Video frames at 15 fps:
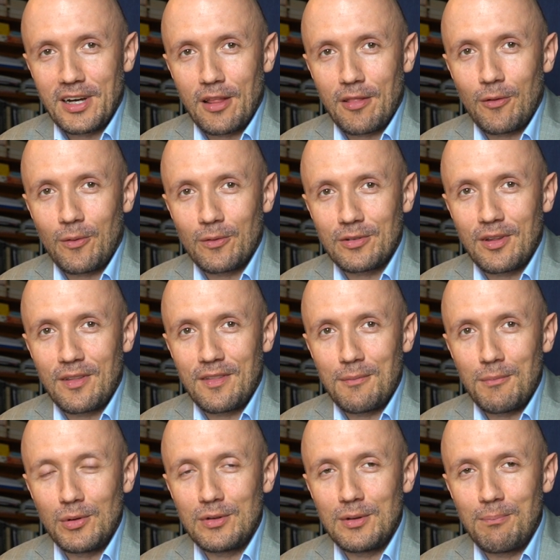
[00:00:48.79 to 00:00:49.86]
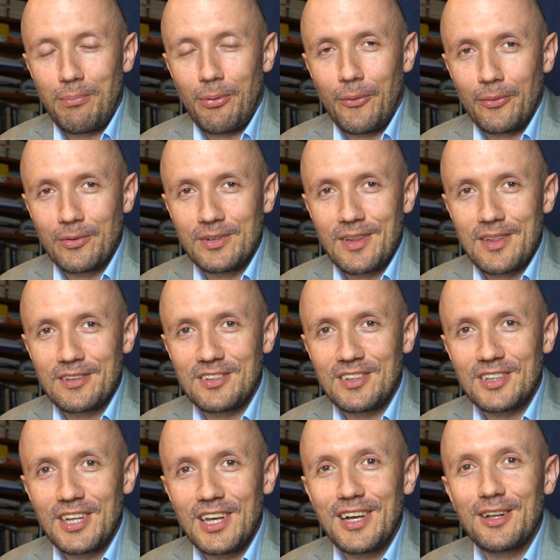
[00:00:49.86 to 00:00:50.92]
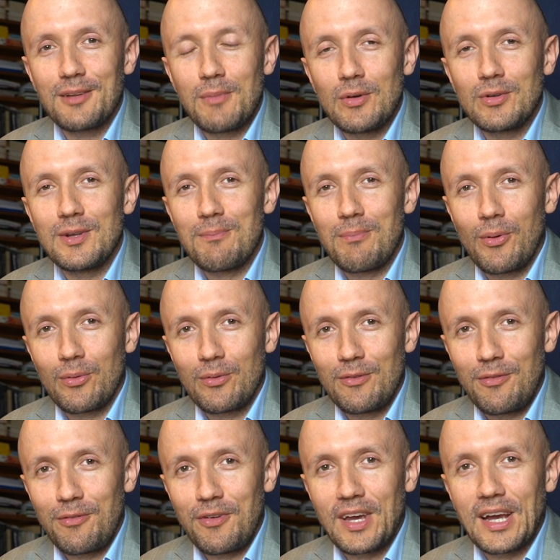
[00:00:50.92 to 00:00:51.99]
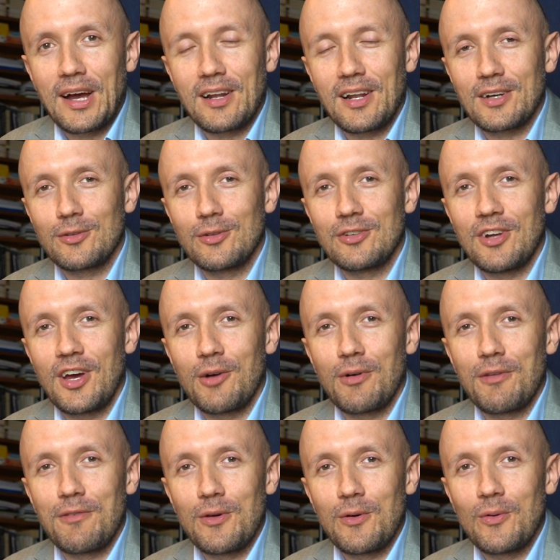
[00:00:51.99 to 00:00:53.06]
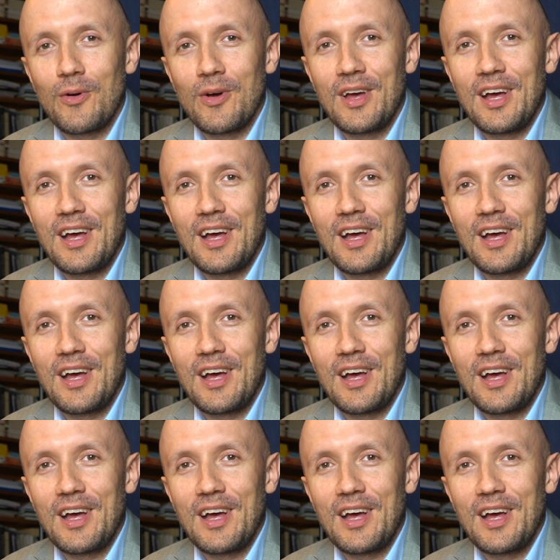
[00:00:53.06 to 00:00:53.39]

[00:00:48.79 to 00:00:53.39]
I thought the single most important thing I'd like to share with you